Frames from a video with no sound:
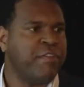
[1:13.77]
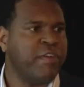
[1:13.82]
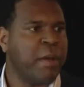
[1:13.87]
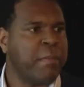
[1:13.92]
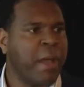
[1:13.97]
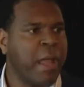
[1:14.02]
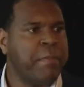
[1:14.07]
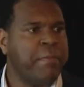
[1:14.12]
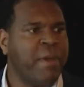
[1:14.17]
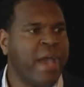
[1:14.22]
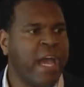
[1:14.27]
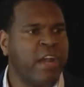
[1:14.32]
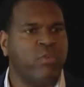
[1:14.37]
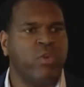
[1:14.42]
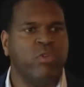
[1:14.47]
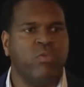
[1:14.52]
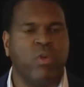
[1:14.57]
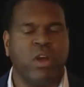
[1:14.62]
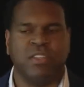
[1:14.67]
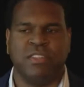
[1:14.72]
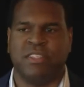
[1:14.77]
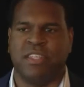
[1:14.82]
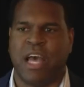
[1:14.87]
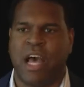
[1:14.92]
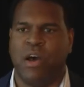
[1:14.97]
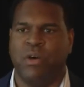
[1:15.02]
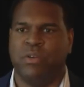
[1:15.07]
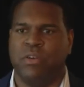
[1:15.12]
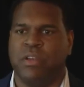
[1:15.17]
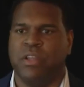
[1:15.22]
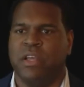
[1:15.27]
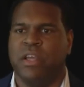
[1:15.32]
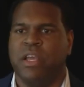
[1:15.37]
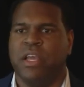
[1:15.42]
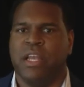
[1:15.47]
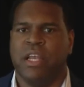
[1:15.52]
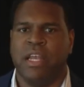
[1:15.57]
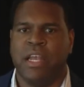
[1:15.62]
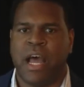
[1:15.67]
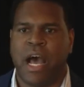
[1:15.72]
My battery runs out,
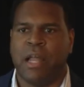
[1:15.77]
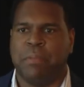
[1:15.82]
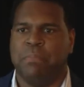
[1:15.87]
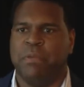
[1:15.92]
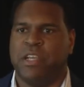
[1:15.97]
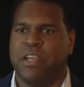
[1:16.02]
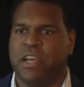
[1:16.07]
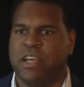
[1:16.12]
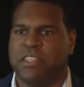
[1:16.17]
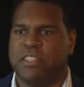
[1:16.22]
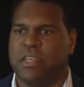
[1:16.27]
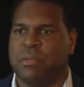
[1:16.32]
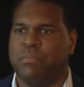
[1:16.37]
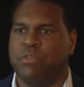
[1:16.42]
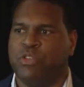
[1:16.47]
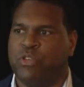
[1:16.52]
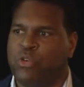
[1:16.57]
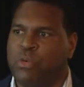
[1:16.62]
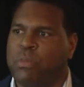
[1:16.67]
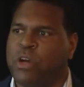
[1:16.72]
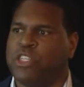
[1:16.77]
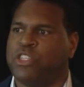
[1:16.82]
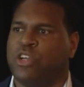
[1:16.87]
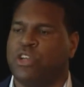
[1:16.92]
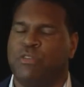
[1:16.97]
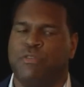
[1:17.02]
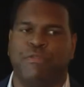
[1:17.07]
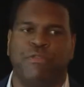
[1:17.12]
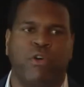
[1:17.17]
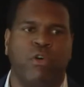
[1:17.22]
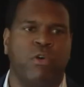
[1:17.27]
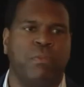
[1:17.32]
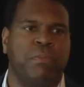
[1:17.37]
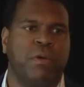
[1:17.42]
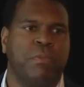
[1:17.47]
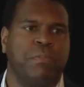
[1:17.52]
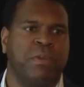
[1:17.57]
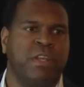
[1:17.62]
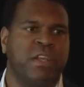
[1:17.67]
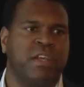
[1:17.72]
not because I'm too much on the phone,
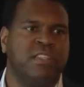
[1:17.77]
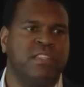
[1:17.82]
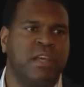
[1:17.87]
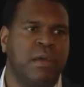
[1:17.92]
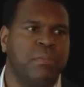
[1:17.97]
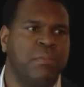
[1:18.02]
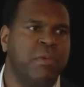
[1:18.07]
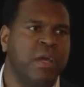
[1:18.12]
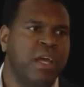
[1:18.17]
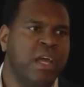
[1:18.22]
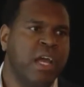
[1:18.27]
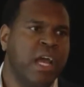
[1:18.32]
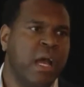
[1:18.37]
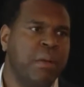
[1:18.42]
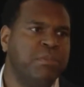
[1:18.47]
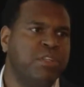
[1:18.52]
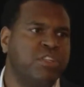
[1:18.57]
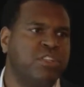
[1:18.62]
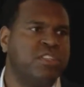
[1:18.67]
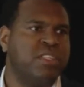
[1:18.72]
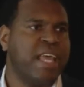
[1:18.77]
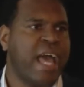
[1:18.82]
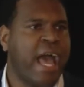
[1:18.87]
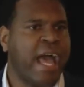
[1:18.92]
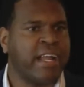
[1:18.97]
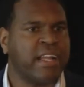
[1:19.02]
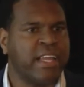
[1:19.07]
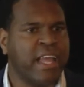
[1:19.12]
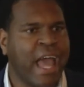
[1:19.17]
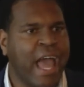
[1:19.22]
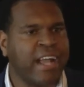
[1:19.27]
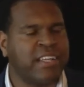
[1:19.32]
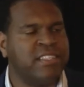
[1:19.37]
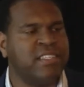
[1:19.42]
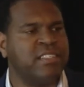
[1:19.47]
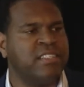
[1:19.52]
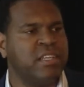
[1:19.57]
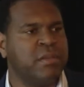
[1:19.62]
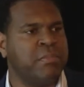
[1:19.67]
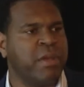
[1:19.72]
but because I'm just
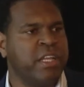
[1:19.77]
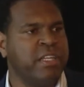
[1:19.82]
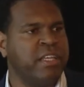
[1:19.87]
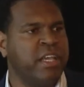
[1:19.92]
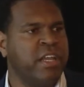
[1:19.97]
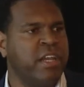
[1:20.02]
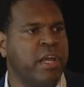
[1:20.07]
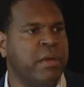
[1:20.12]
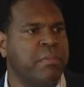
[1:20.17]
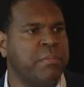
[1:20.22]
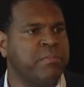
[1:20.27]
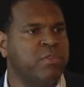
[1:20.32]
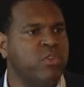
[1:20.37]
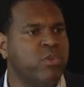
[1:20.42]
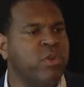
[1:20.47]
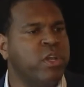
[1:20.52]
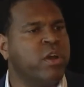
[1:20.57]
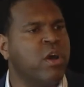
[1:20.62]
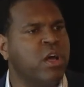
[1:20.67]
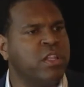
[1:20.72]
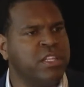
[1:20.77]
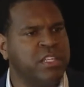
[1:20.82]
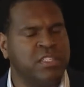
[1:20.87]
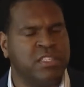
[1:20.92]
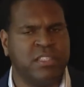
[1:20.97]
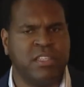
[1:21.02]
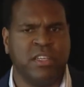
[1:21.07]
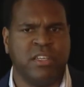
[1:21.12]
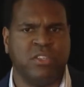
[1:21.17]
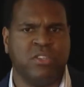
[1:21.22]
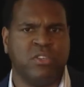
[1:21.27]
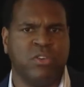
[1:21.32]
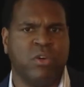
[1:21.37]
accessing my data. I'm doing all these things.